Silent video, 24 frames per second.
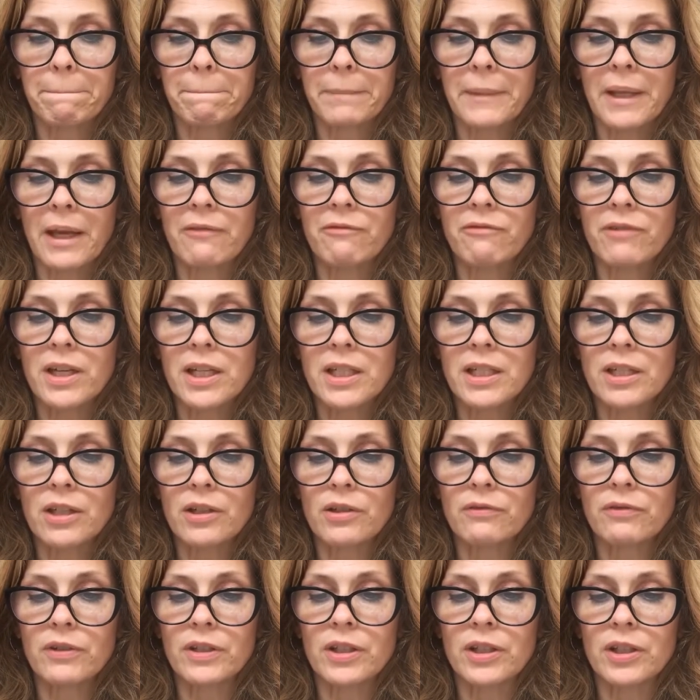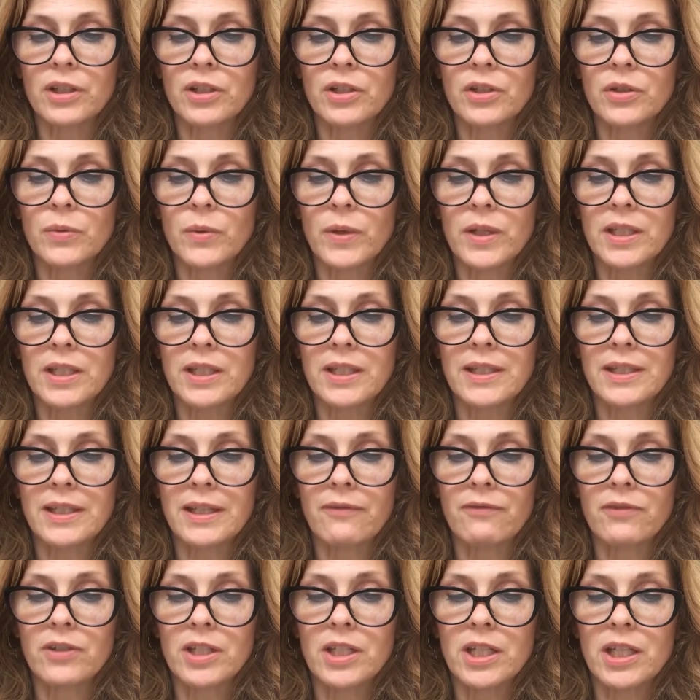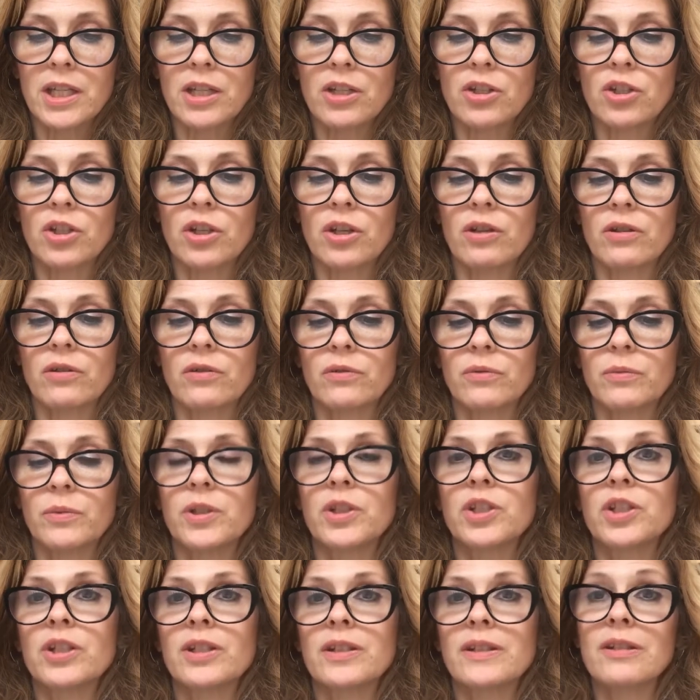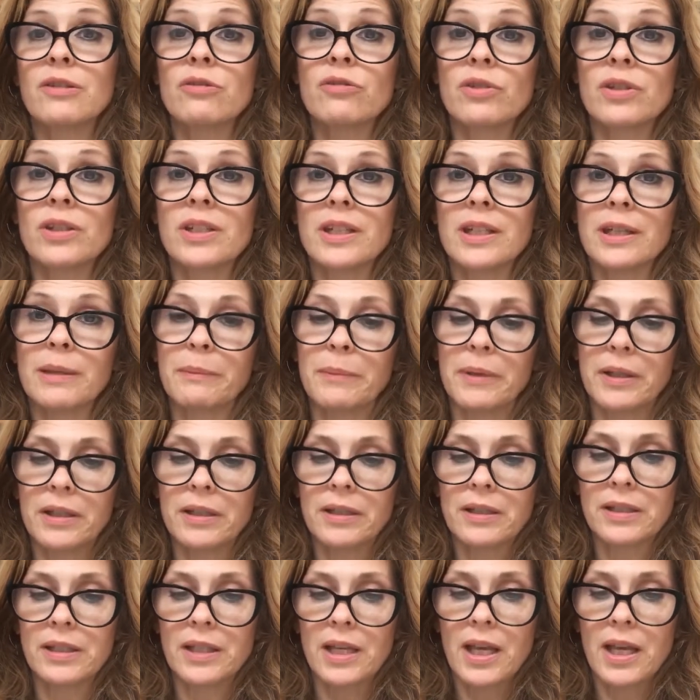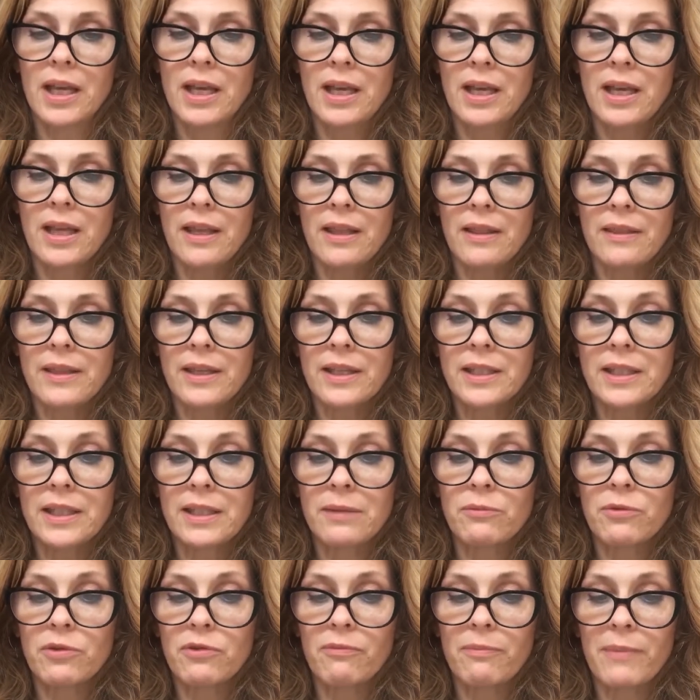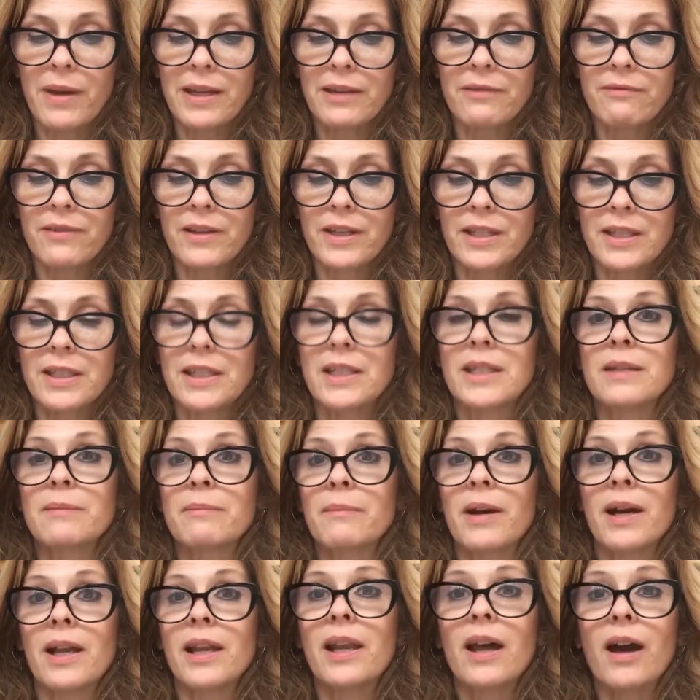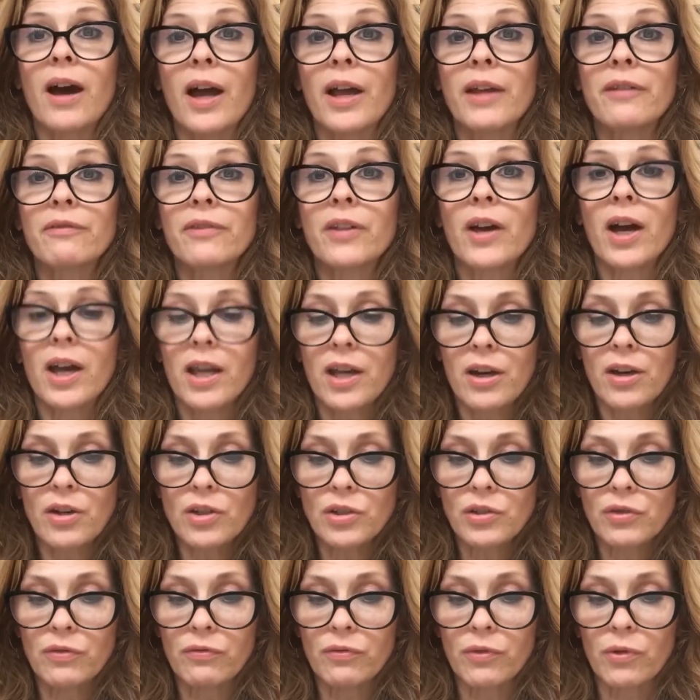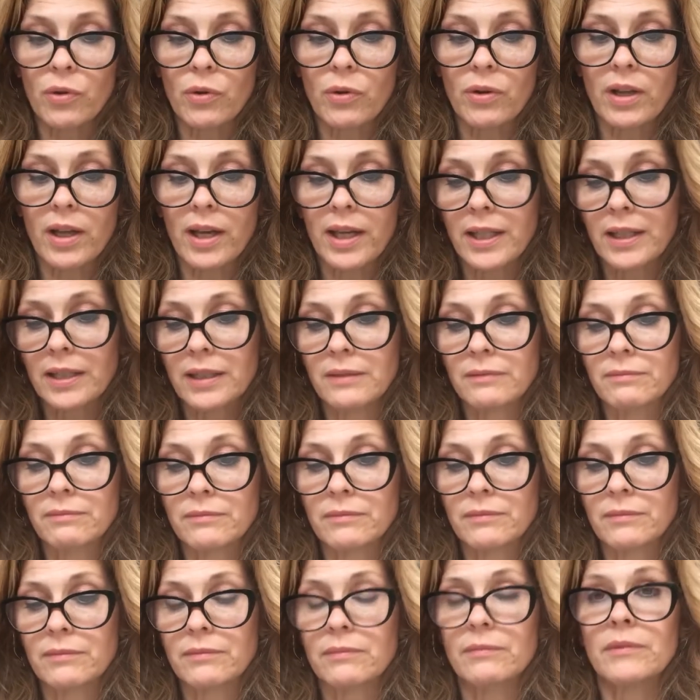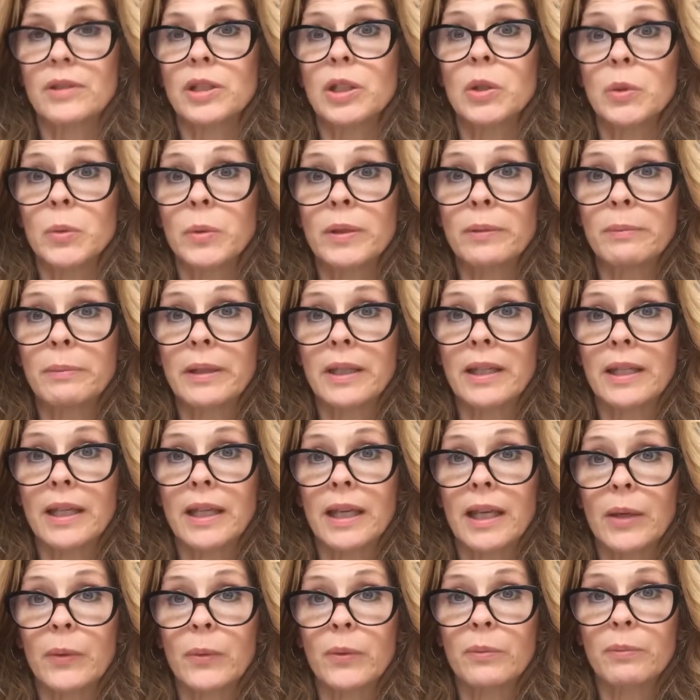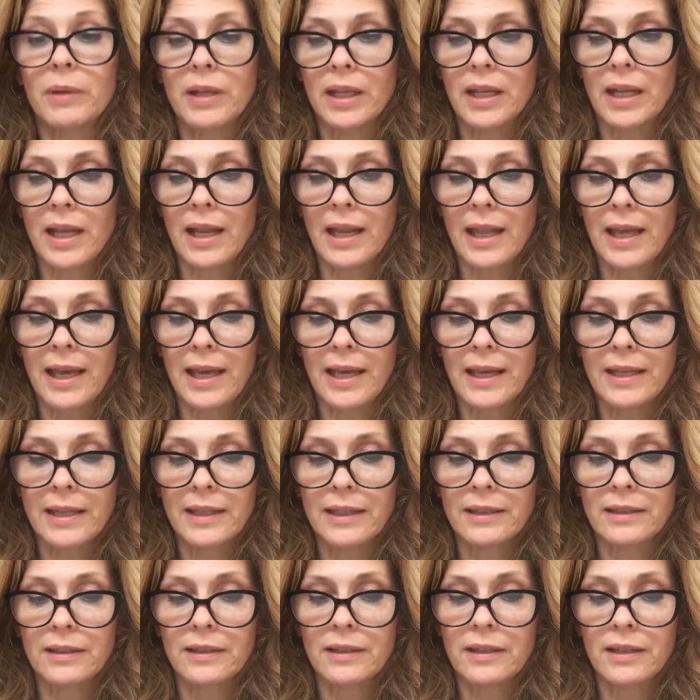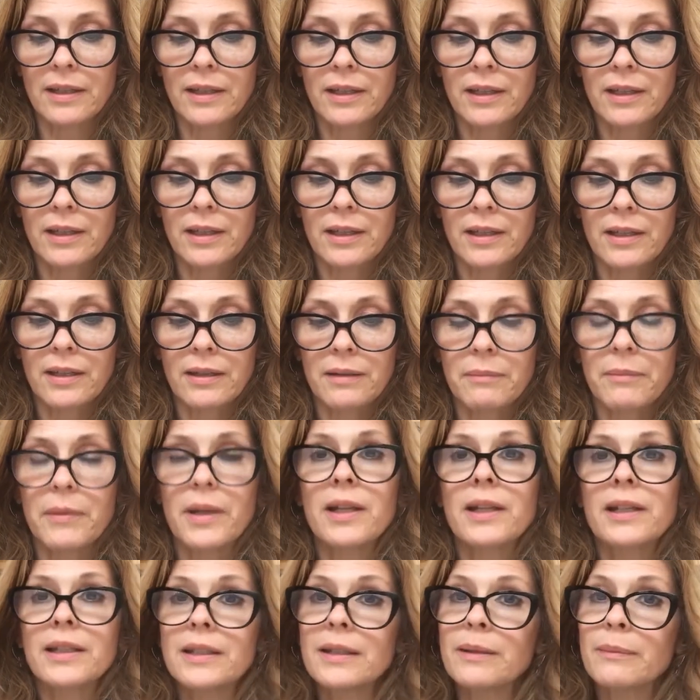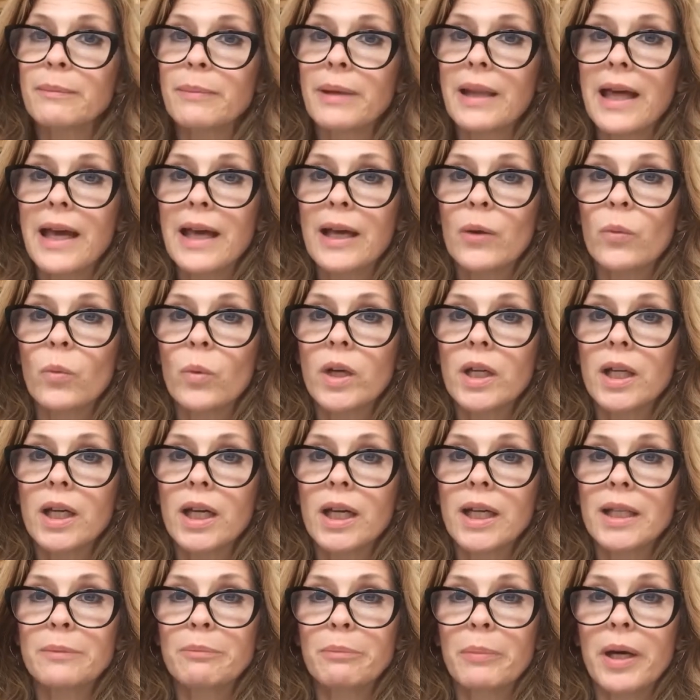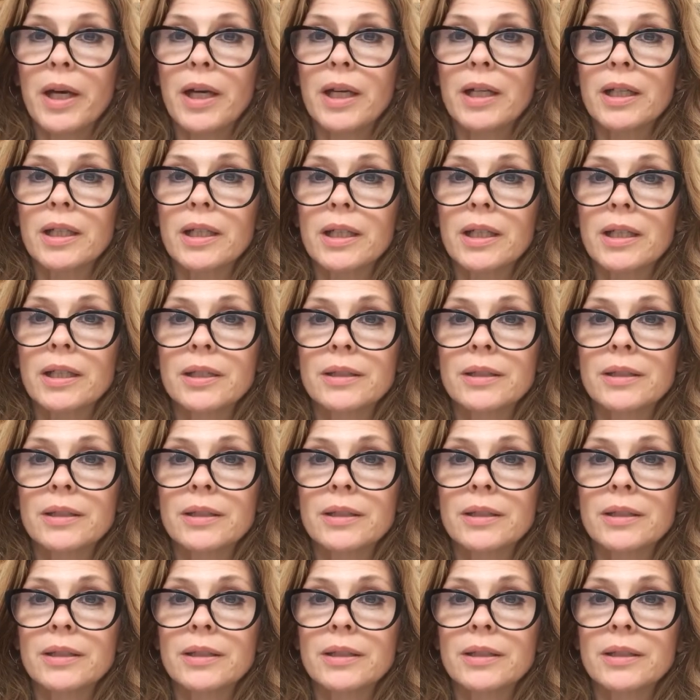I've read over the 2017 journal, which is interesting because things seem to have manifested in my life that I asked for, like Louis being here with me in LA and my little black one-eyed pug.